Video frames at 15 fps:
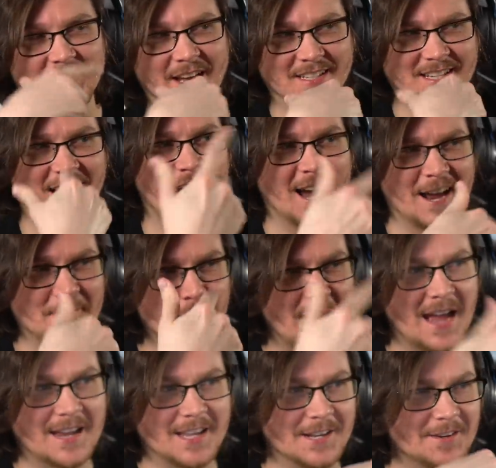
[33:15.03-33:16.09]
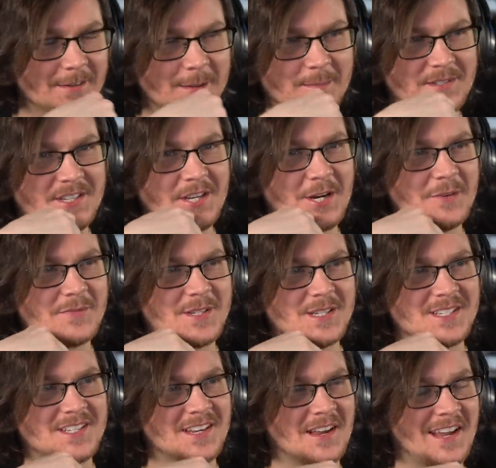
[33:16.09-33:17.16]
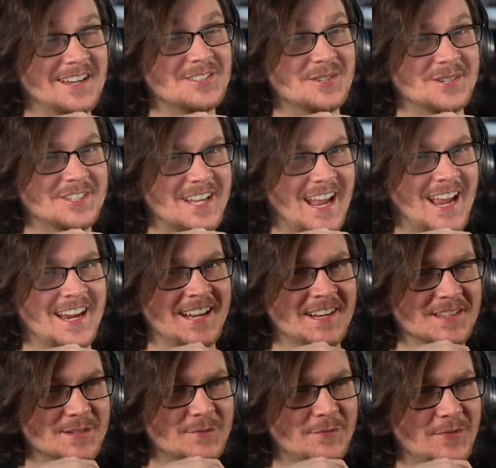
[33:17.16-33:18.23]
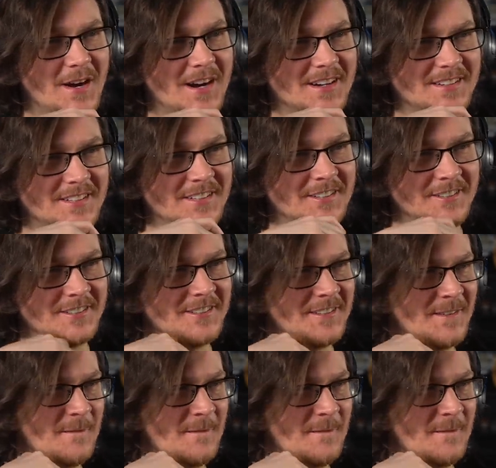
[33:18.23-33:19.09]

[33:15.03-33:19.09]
are like tying back in on themselves is entertaining as fuck, dude.